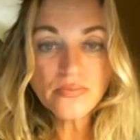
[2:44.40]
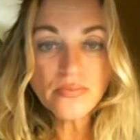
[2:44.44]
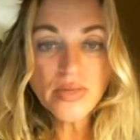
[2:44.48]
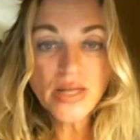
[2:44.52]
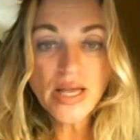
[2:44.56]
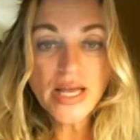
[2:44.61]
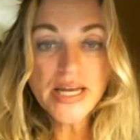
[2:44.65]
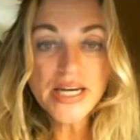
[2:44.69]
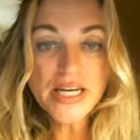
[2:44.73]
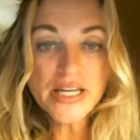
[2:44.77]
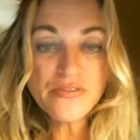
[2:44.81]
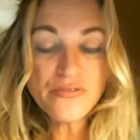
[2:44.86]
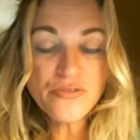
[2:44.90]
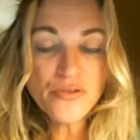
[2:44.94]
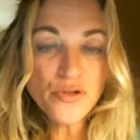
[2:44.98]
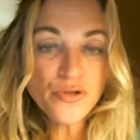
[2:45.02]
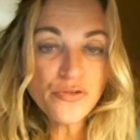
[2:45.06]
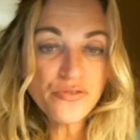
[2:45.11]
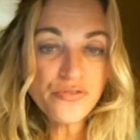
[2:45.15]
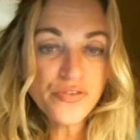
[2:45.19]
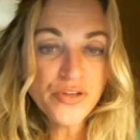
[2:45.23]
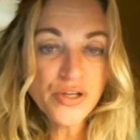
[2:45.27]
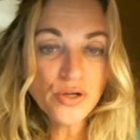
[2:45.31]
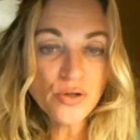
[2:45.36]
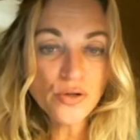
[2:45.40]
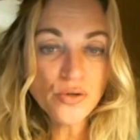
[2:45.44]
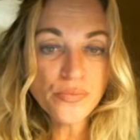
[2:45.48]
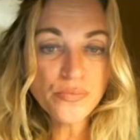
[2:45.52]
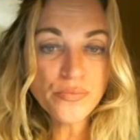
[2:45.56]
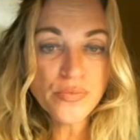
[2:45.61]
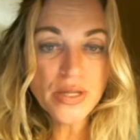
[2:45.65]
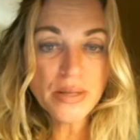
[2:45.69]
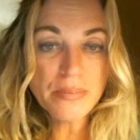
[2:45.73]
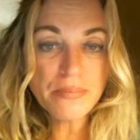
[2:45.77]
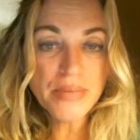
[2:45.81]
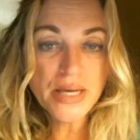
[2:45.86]
And if you feel
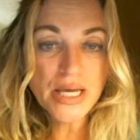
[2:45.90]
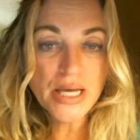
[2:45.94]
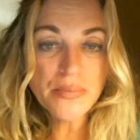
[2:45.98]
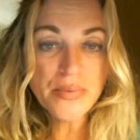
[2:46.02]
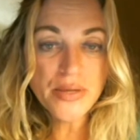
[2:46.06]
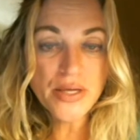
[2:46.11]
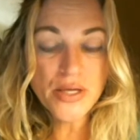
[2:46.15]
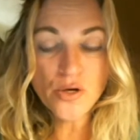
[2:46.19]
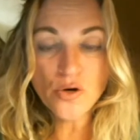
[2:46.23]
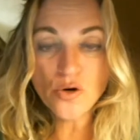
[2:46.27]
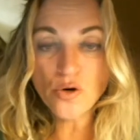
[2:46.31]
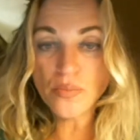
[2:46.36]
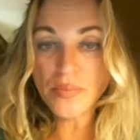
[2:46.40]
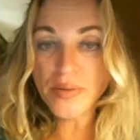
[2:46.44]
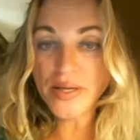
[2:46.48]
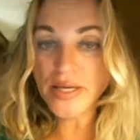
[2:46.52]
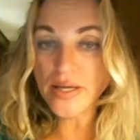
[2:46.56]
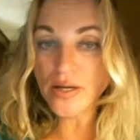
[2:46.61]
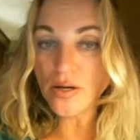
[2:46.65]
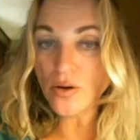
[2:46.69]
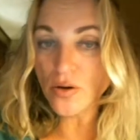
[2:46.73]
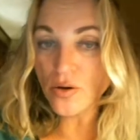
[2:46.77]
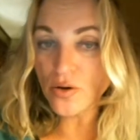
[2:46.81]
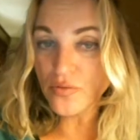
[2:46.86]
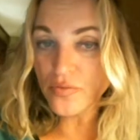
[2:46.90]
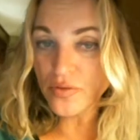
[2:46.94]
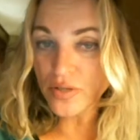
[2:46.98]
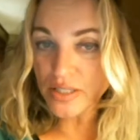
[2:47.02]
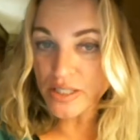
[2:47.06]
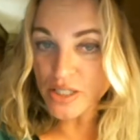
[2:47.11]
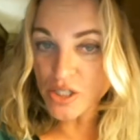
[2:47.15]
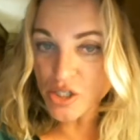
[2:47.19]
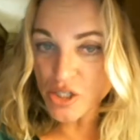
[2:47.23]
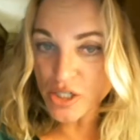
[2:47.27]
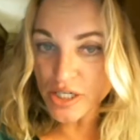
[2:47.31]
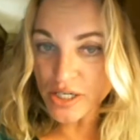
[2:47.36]
that maybe you're being
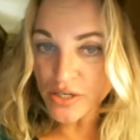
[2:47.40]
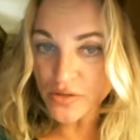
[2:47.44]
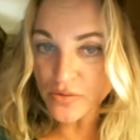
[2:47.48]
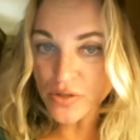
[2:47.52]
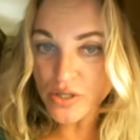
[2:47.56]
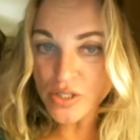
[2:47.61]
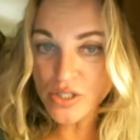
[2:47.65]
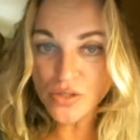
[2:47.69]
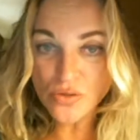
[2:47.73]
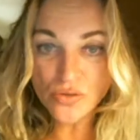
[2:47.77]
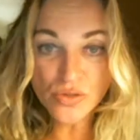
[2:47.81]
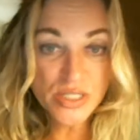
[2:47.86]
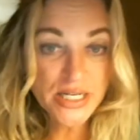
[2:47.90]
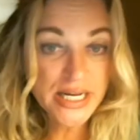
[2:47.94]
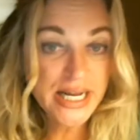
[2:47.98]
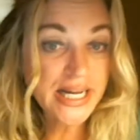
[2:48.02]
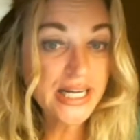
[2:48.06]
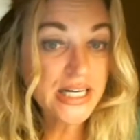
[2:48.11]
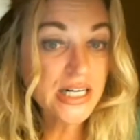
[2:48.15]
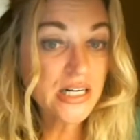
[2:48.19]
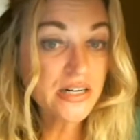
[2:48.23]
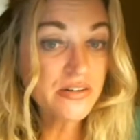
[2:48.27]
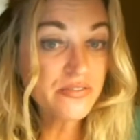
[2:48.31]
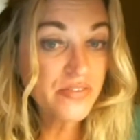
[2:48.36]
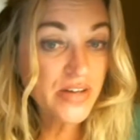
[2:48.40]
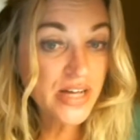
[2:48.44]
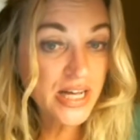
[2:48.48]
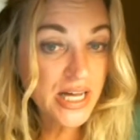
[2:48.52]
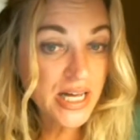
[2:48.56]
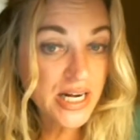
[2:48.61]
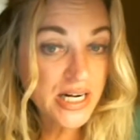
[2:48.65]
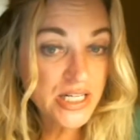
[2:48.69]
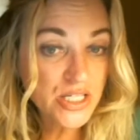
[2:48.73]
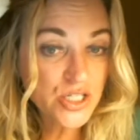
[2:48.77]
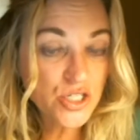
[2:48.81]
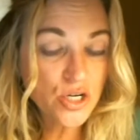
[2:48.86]
overly generous or taken
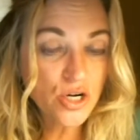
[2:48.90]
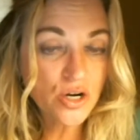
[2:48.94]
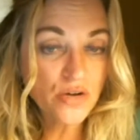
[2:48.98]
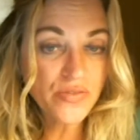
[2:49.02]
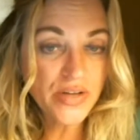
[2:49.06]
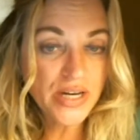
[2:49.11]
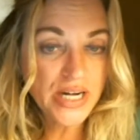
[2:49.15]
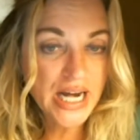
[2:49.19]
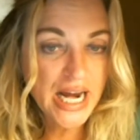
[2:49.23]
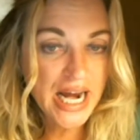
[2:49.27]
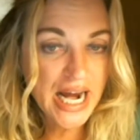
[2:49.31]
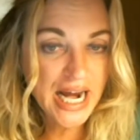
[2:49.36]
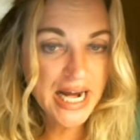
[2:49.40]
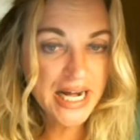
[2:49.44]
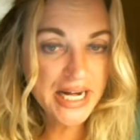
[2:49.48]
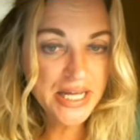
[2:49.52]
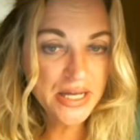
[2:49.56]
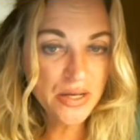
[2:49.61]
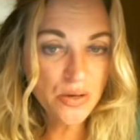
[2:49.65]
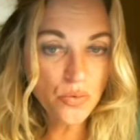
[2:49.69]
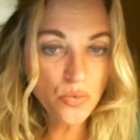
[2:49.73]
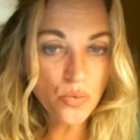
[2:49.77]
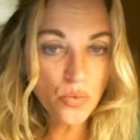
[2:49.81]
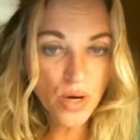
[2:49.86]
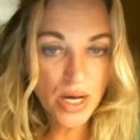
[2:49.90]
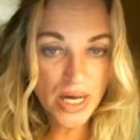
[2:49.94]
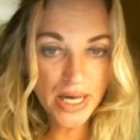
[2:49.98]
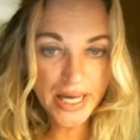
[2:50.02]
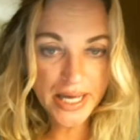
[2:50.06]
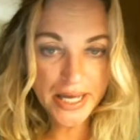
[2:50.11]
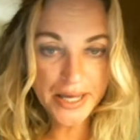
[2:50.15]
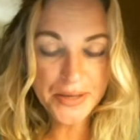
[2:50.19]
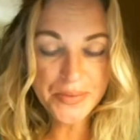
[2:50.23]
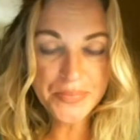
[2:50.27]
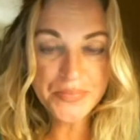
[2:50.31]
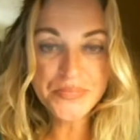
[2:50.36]
advantage of in any
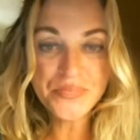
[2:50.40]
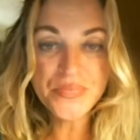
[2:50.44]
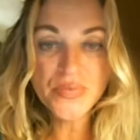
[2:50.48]
way,